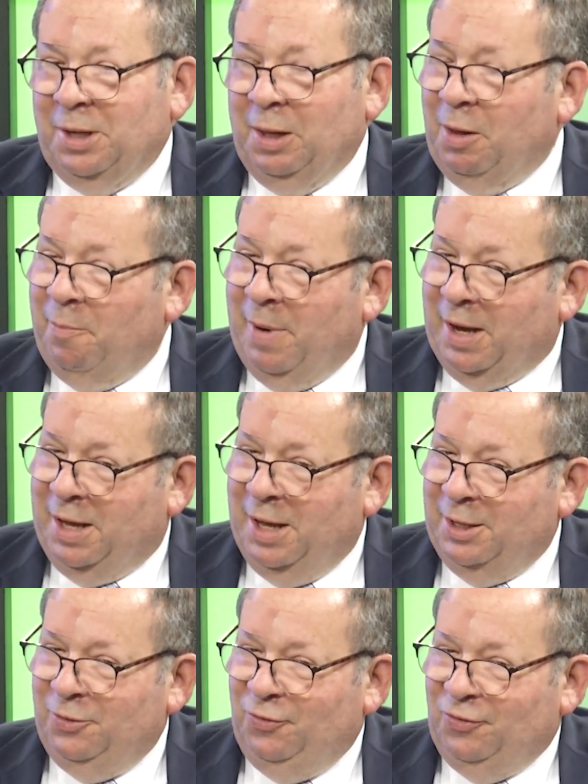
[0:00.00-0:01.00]
I love my
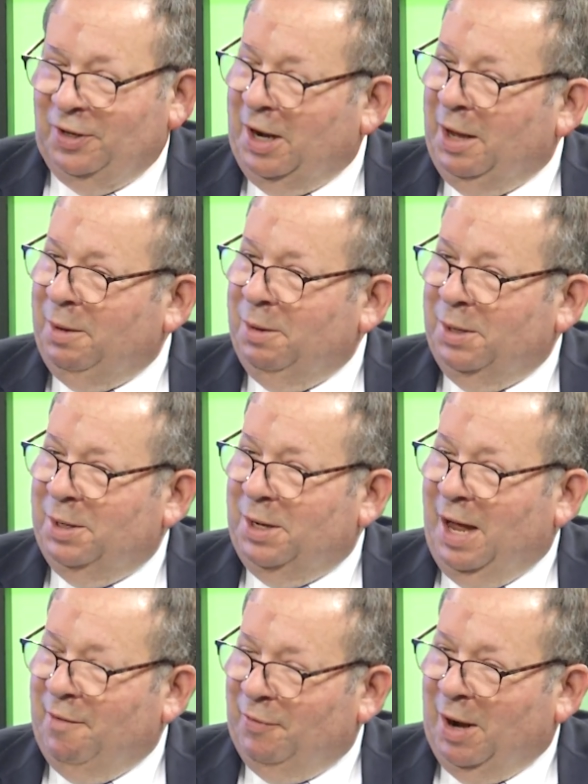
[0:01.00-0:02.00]
kids, and I
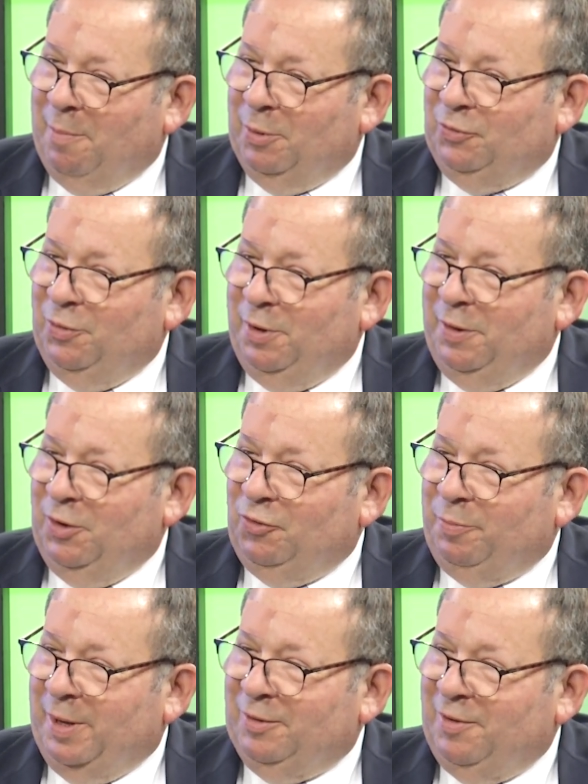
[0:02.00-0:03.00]
have an opportunity to
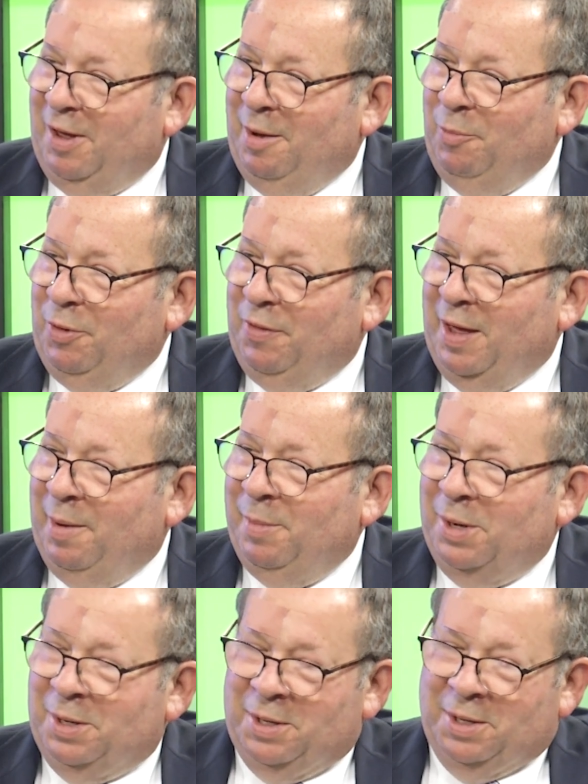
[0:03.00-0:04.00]
spend time with
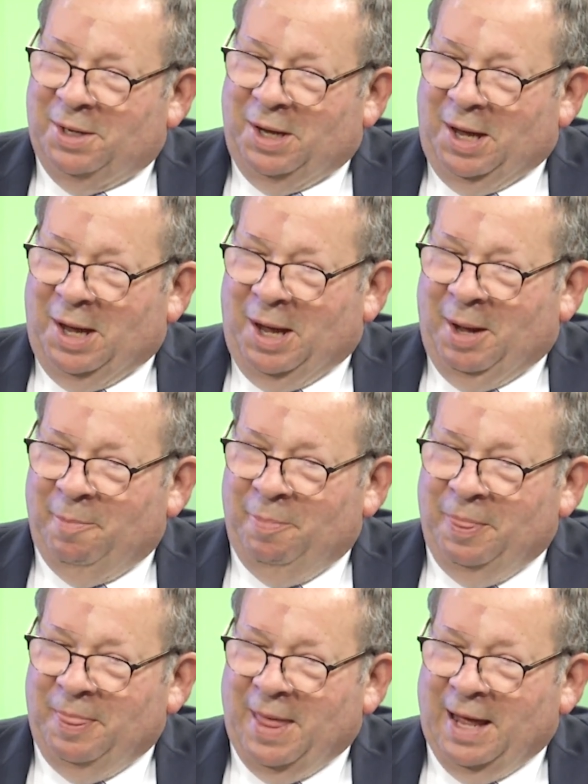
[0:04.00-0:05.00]
them
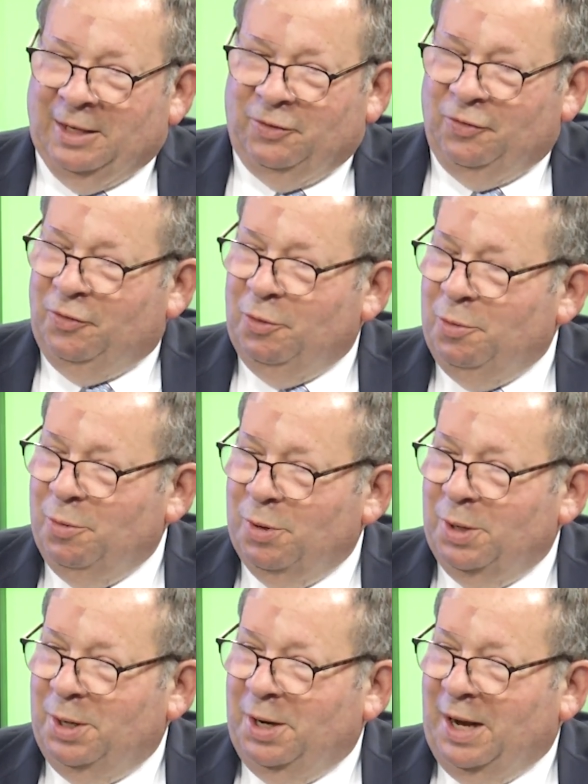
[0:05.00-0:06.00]
and to
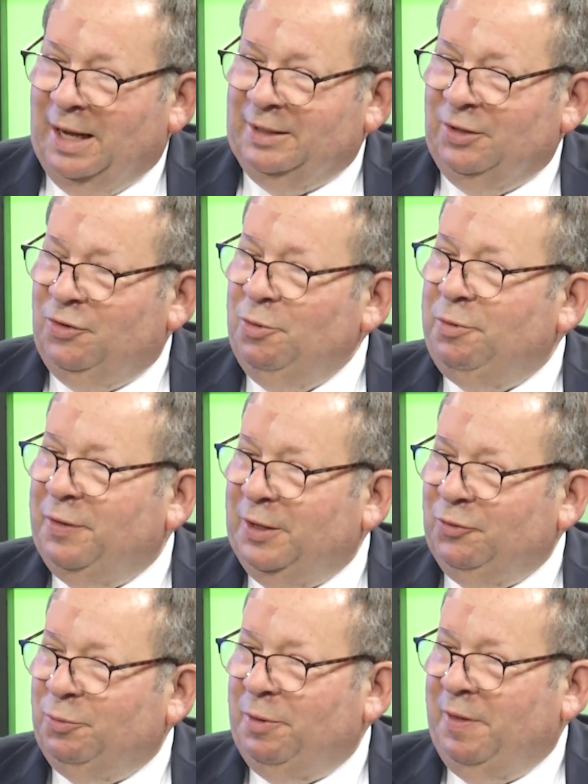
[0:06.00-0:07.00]
do
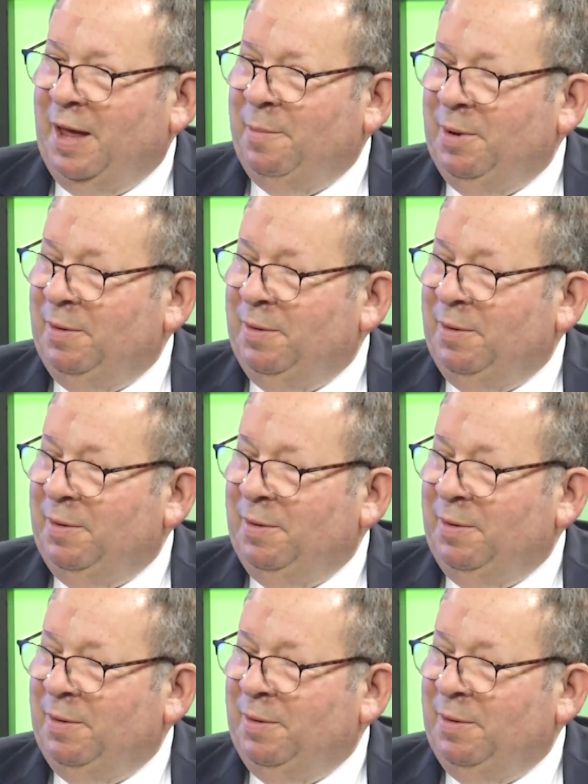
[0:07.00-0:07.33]
things with them.